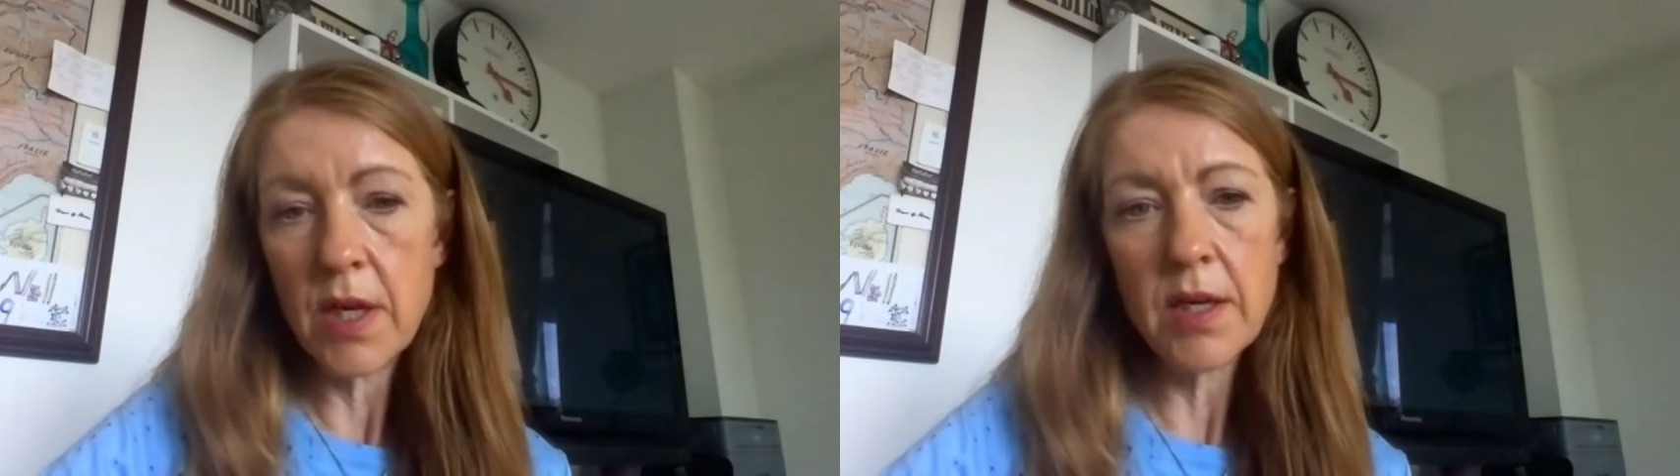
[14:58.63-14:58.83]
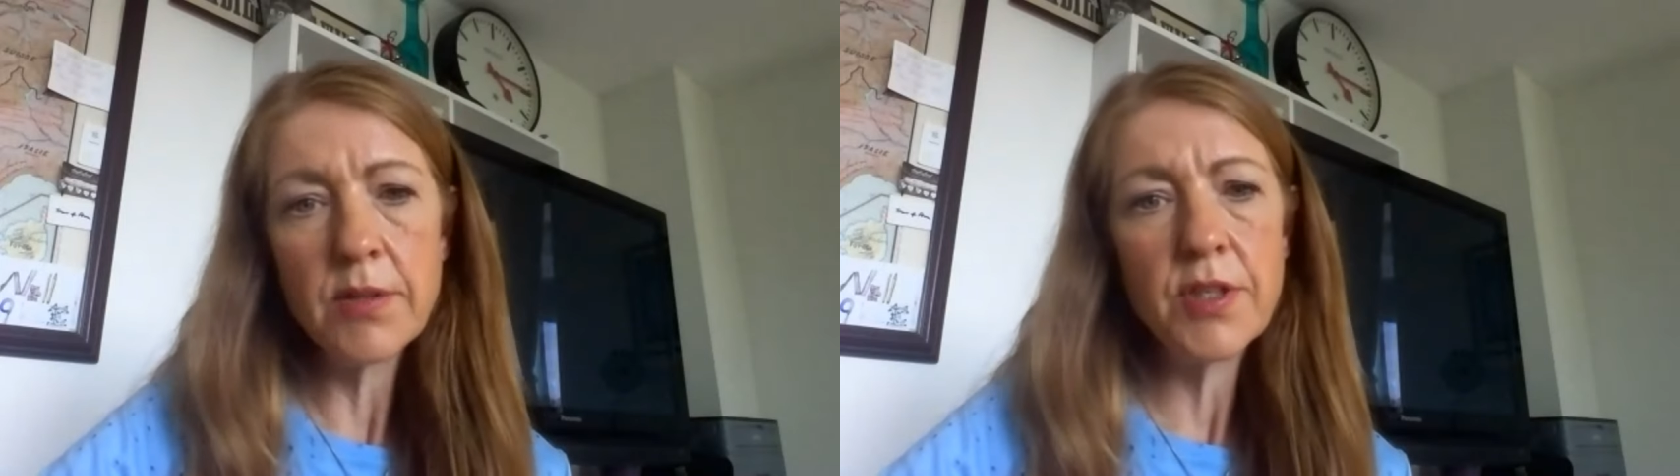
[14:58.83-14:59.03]

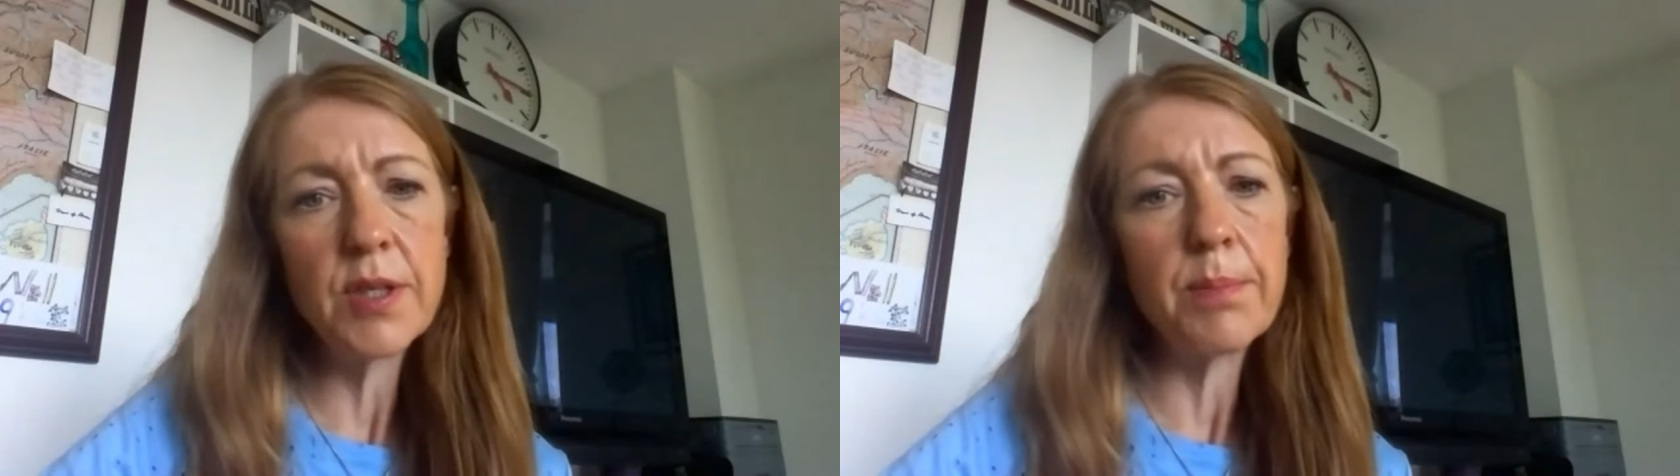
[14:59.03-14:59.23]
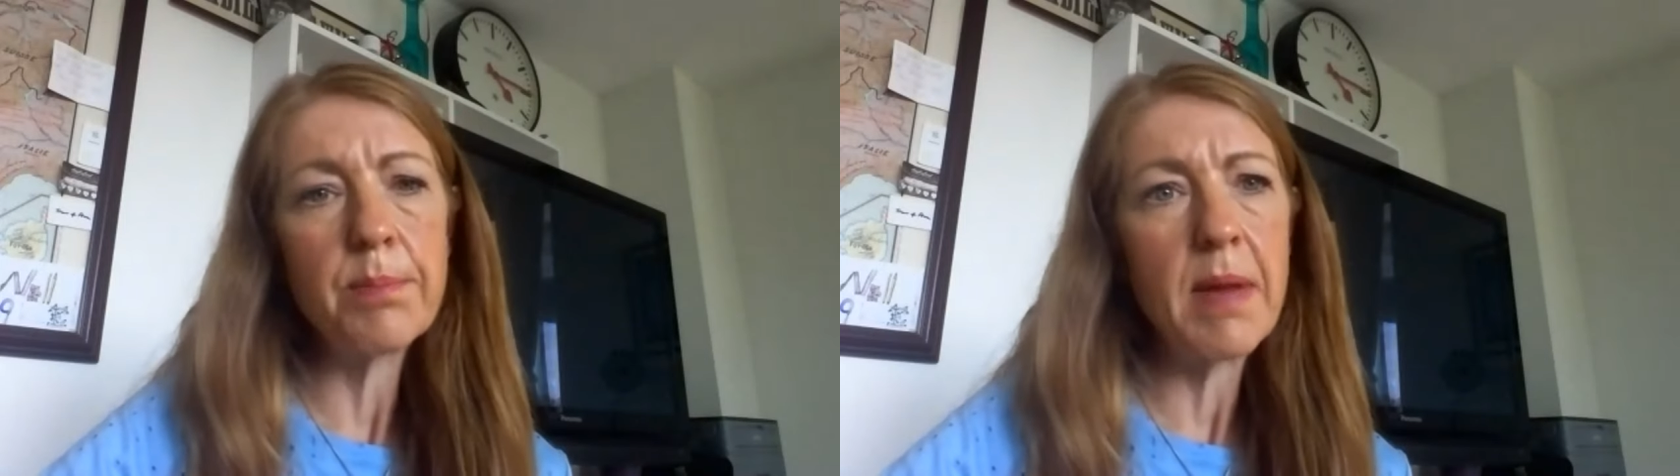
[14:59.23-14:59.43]

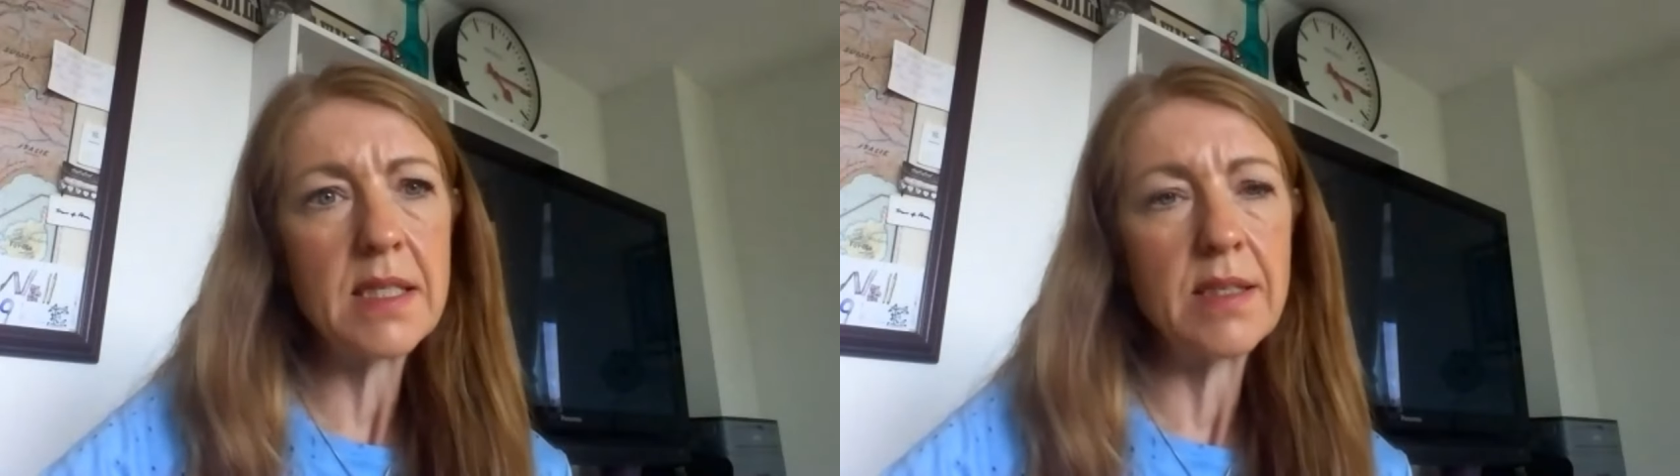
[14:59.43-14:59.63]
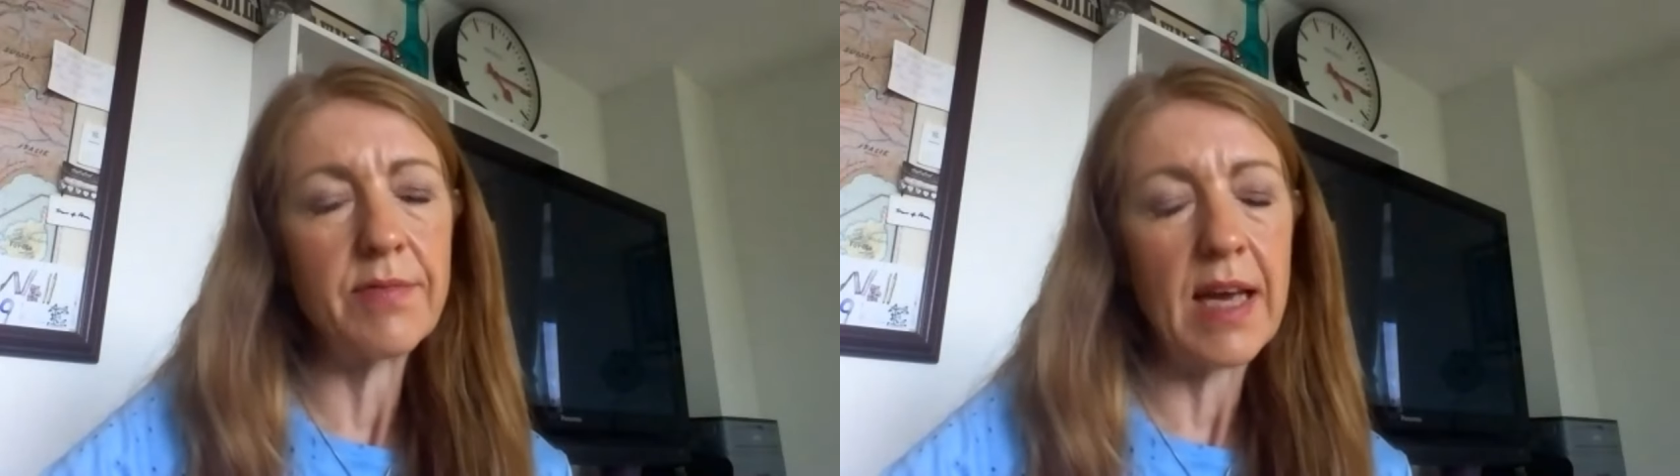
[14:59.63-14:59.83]
a
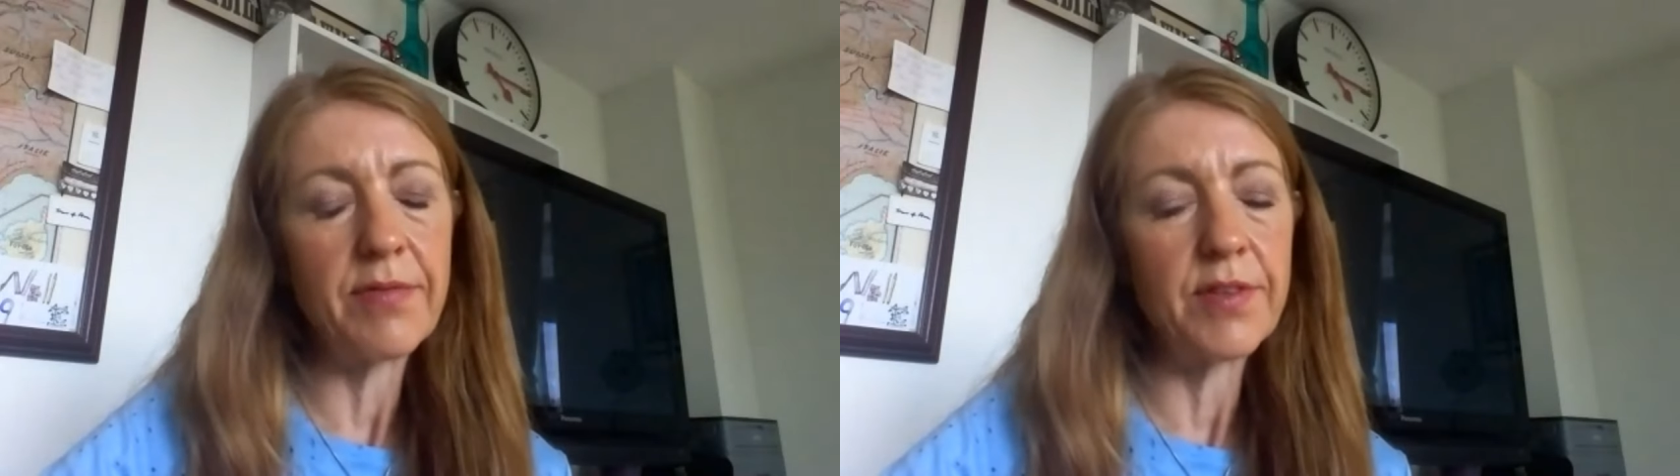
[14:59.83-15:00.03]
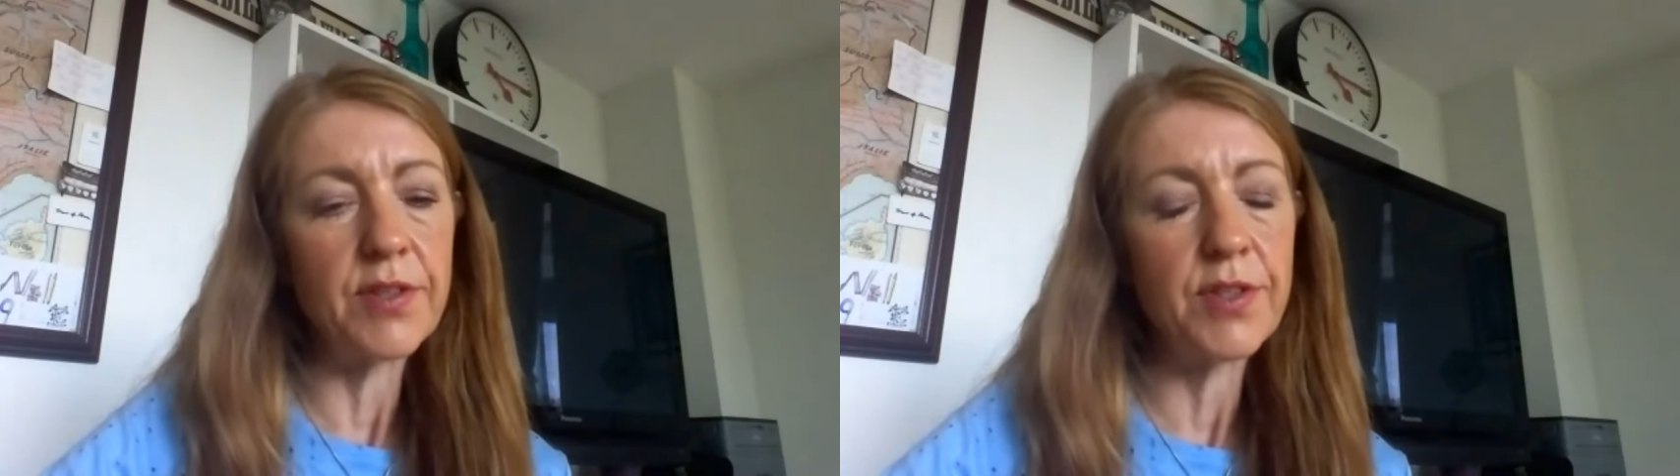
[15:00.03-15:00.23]
massive
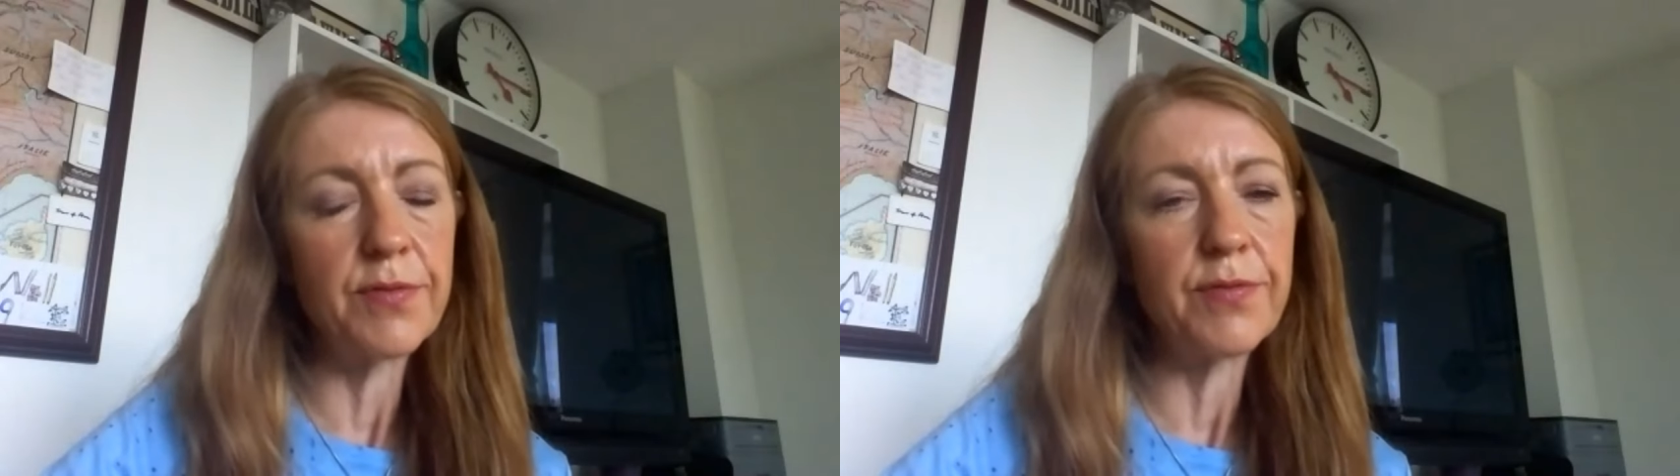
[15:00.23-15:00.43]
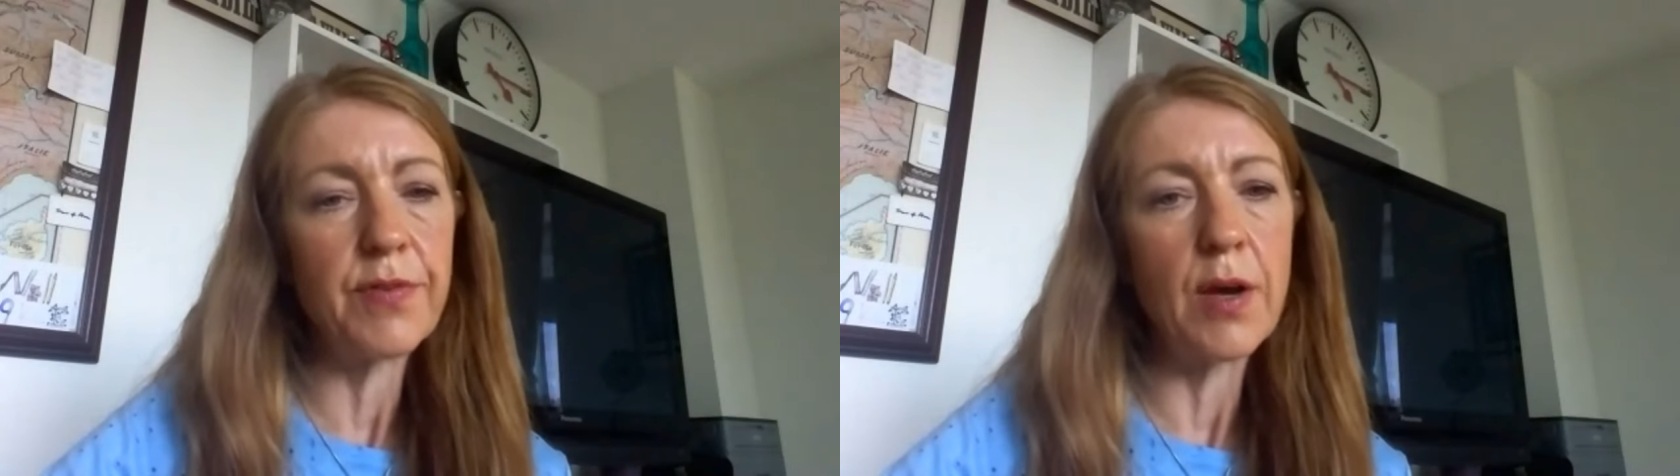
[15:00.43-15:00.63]
effort
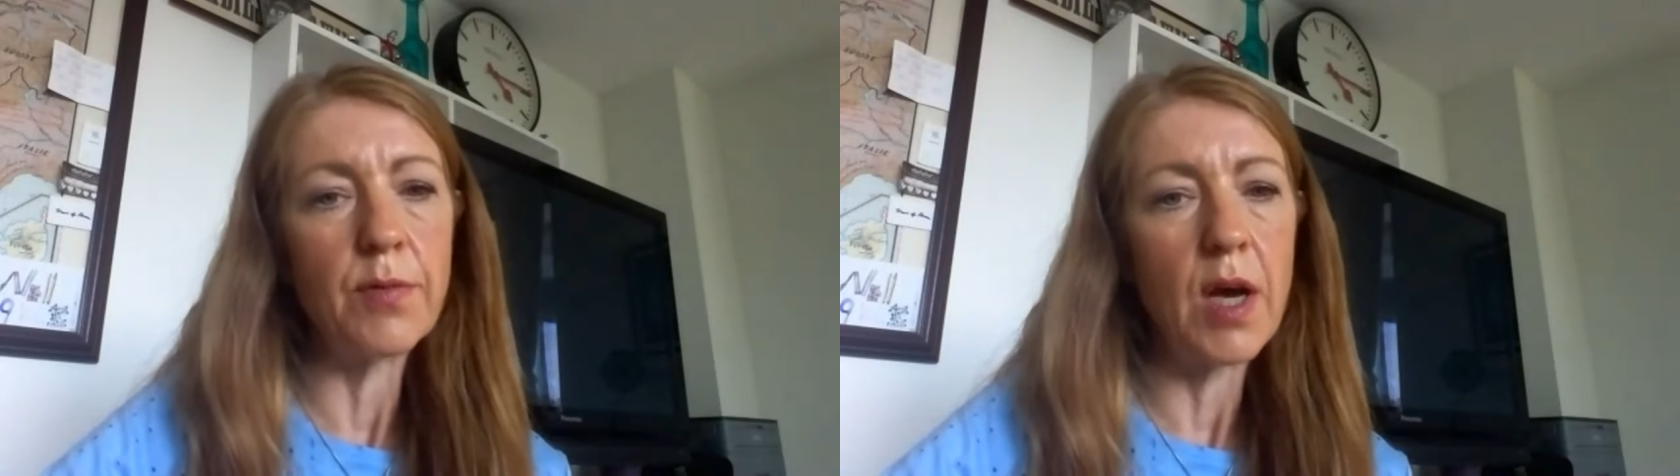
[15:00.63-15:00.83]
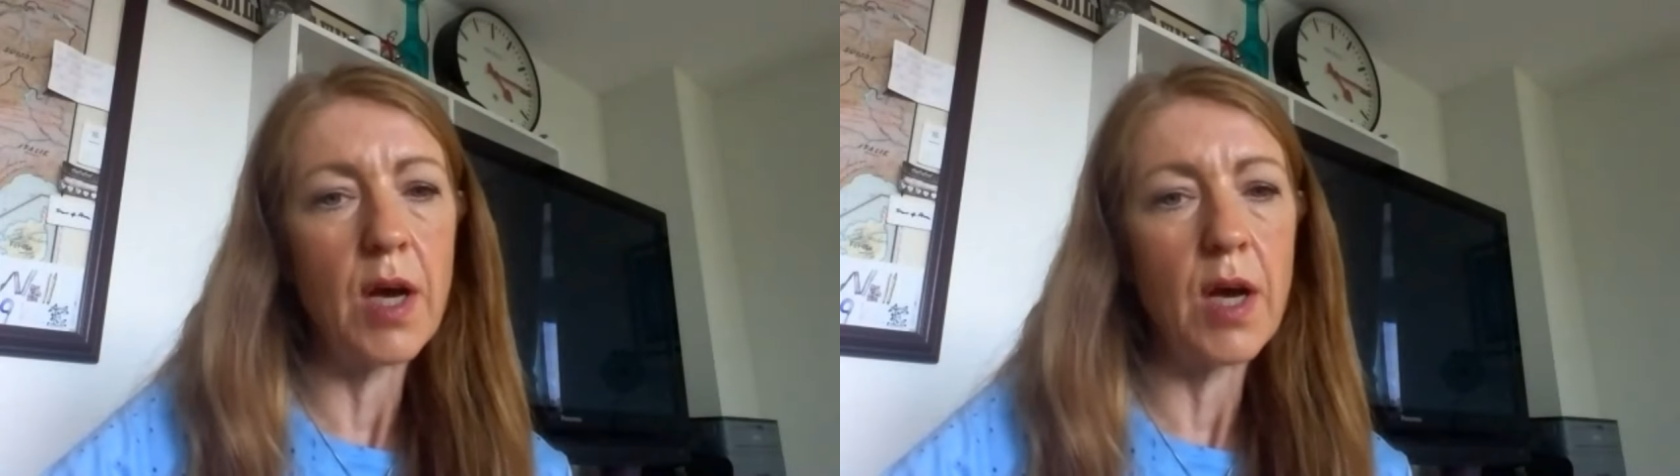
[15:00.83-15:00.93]
to phone